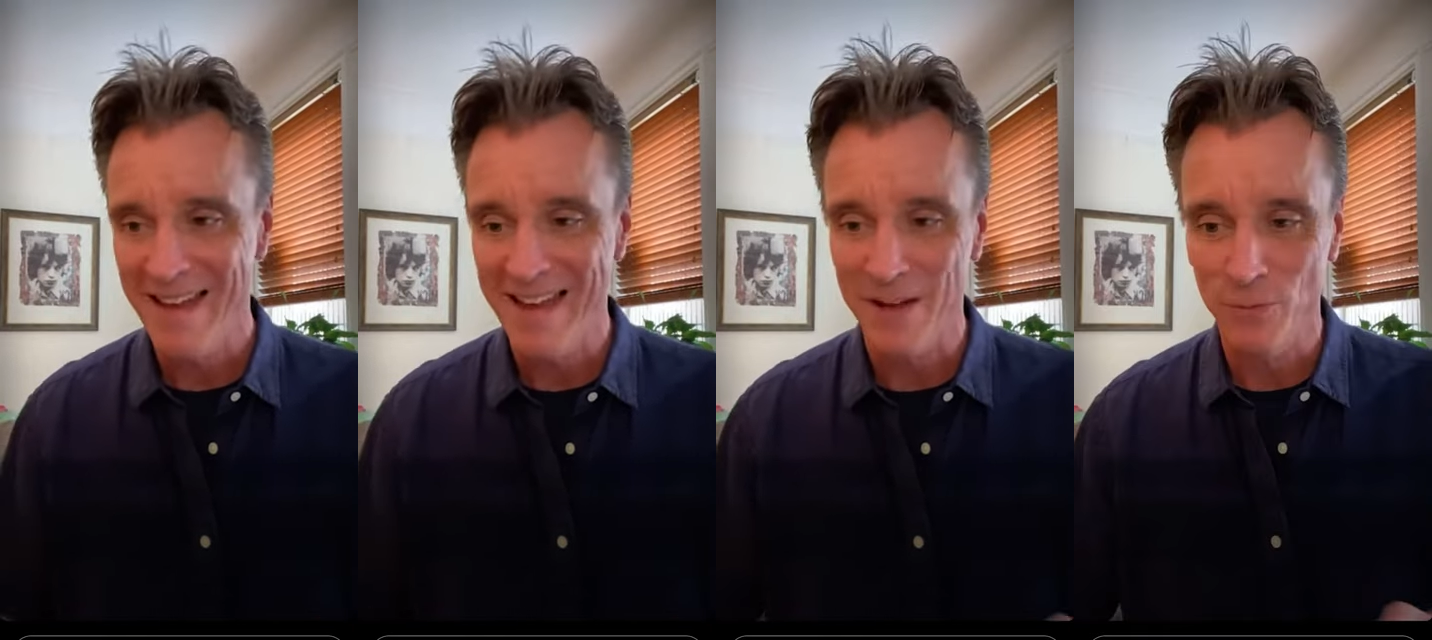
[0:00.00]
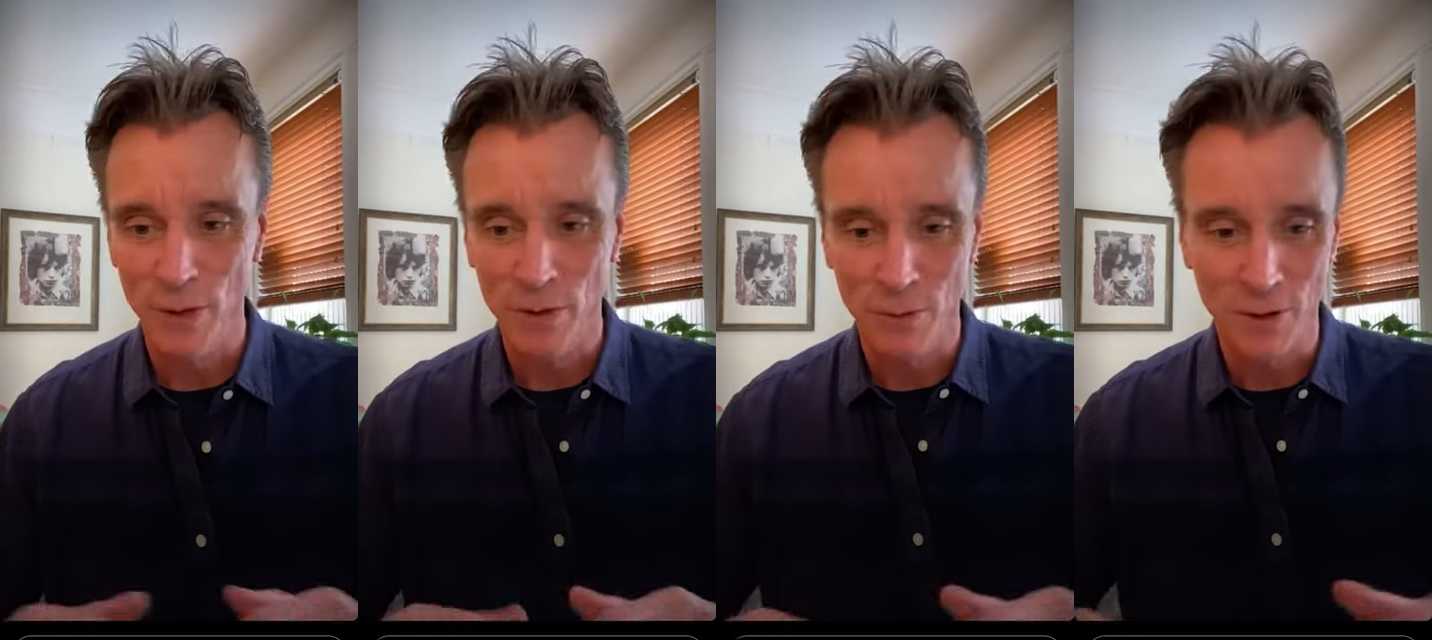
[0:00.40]
and
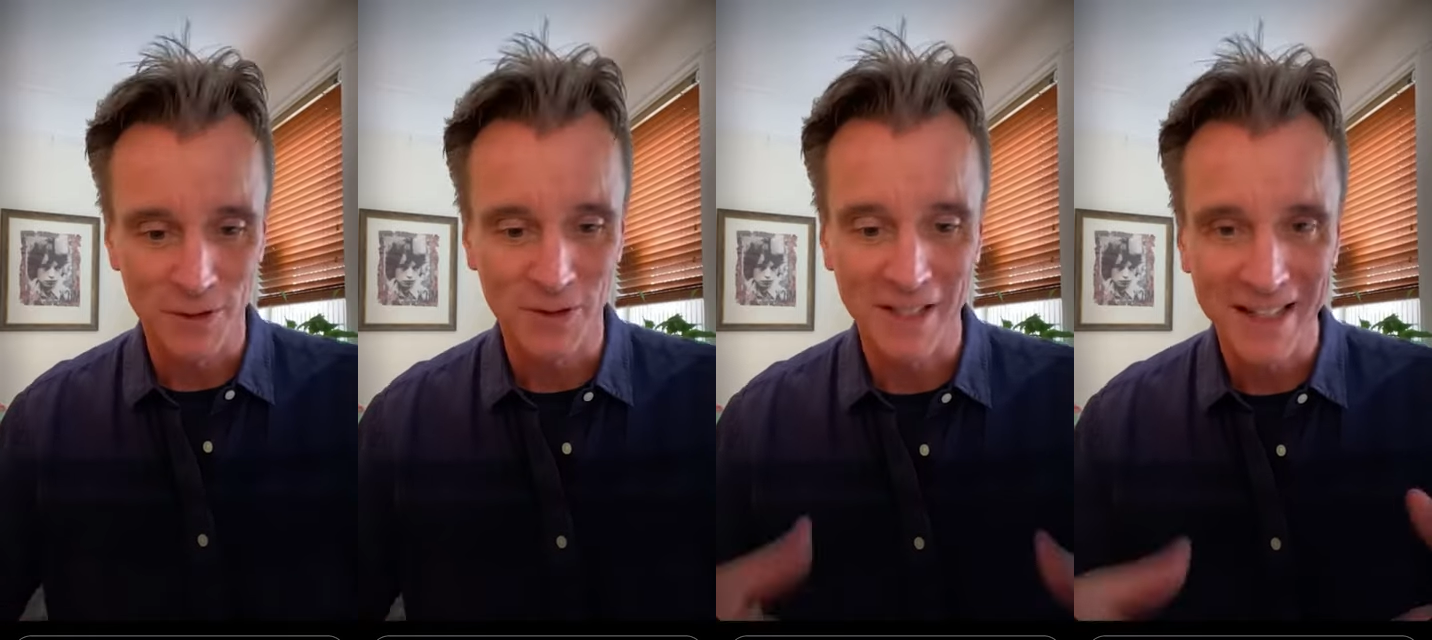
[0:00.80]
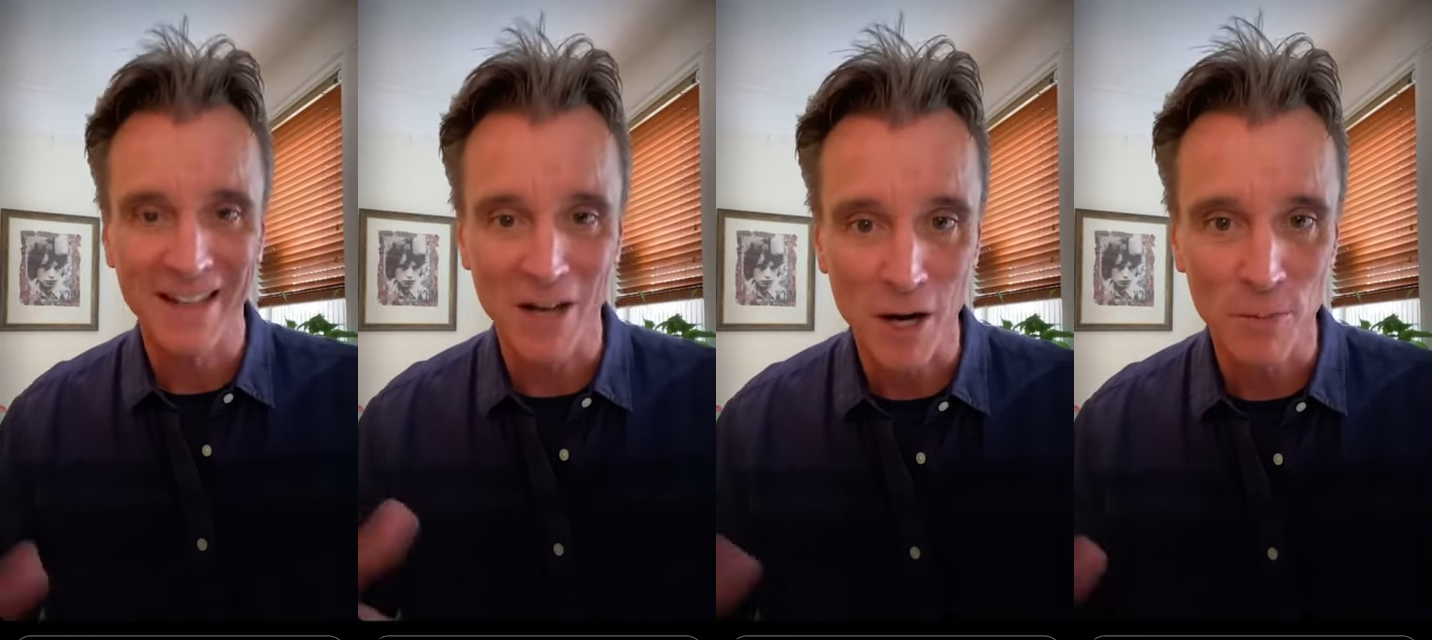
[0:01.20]
we were sitting
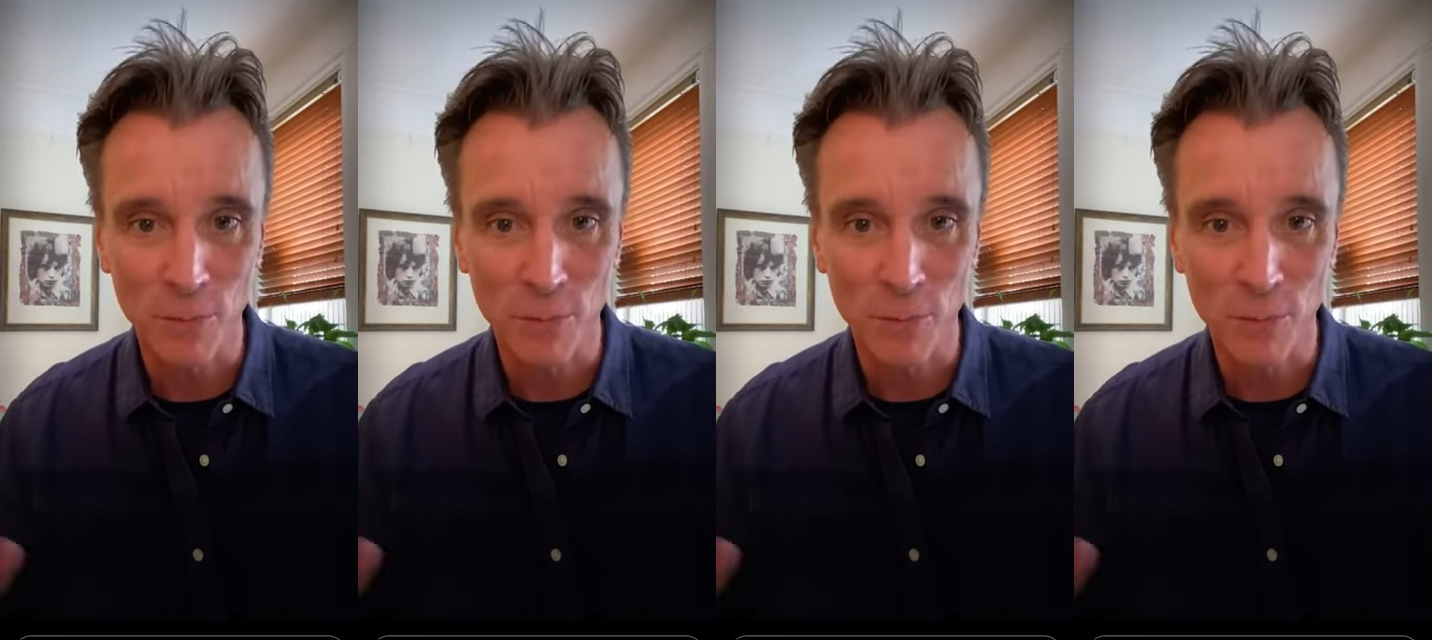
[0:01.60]
in our